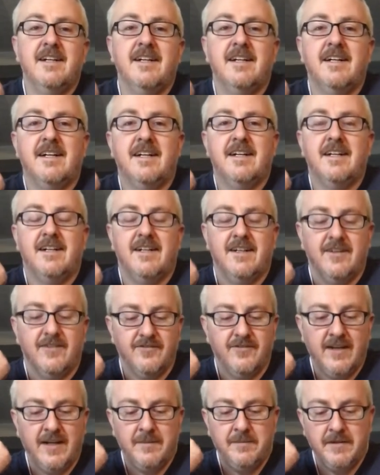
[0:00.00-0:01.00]
Or
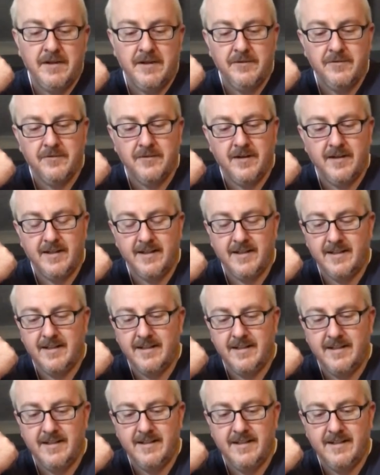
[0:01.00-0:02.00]

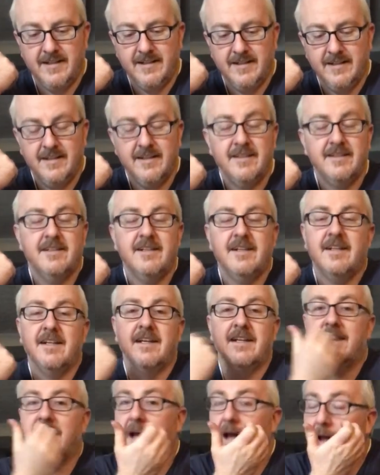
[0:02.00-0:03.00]
Vampironica. It's something
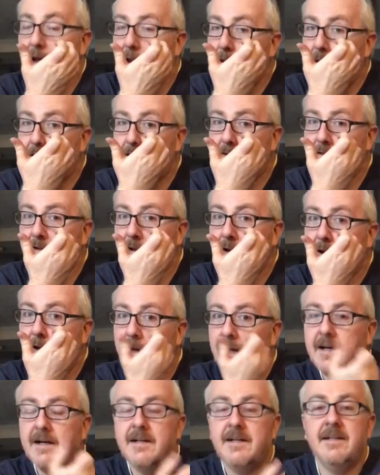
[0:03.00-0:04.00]
like that.
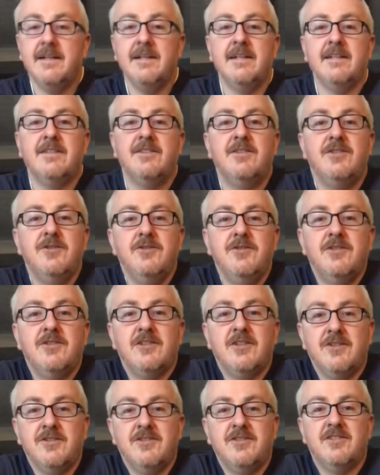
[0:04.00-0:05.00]
It's too
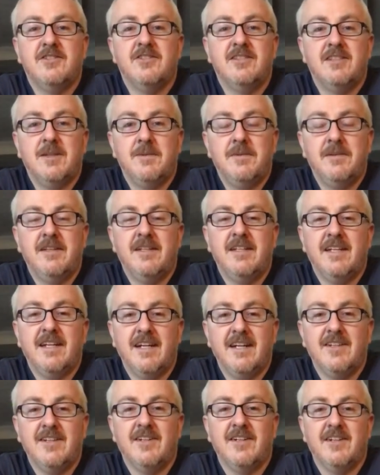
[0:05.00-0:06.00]
close to some of the
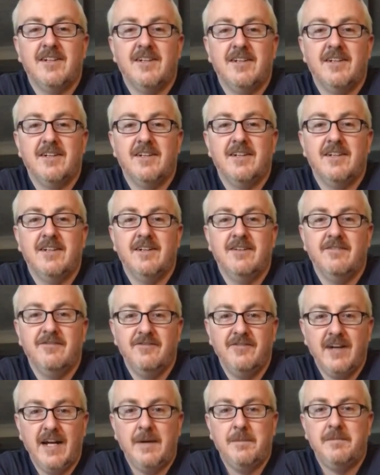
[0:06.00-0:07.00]
other
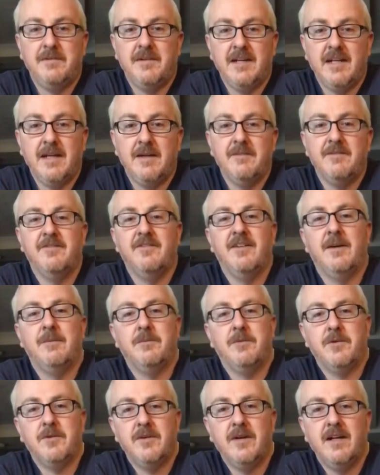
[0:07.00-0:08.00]
vamp names.
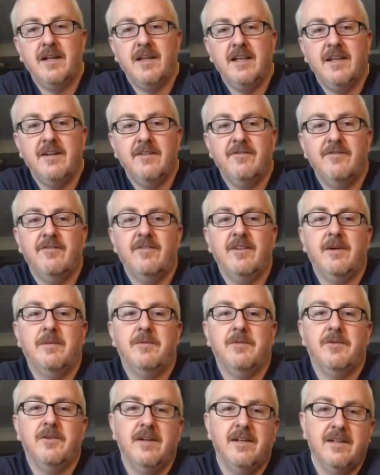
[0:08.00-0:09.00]
Vampirella,
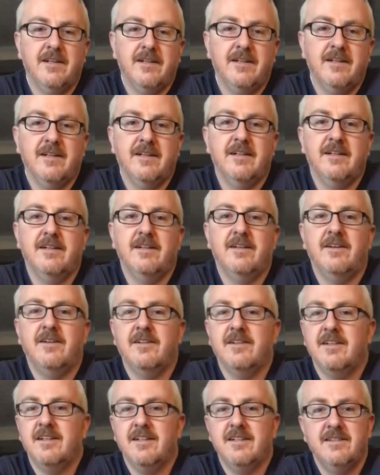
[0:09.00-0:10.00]
Vampironica, all
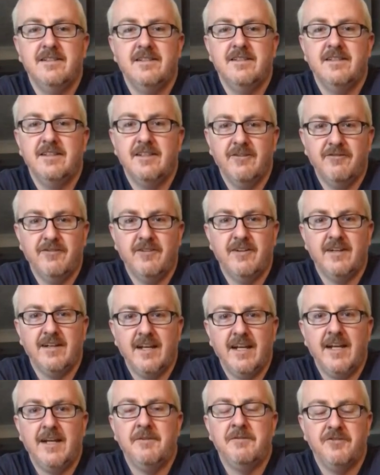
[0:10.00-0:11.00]
these different
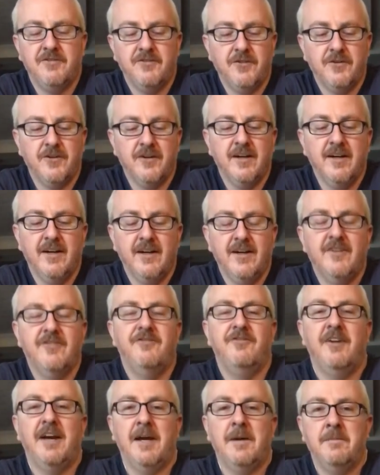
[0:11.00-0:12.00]
names for
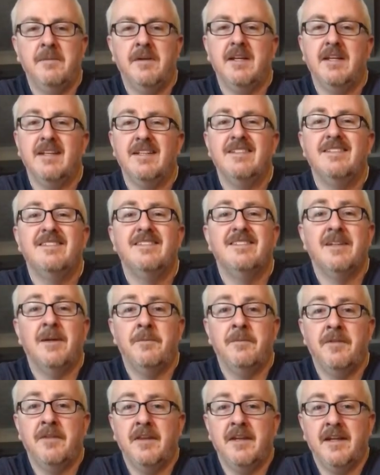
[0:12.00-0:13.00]
vampy
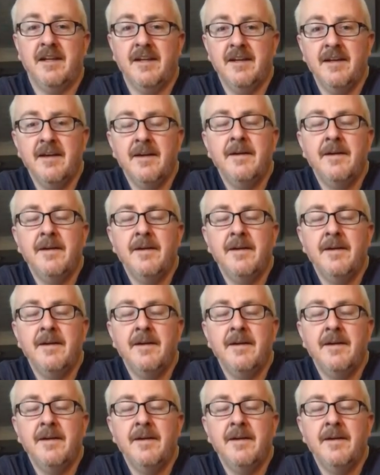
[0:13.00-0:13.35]
something.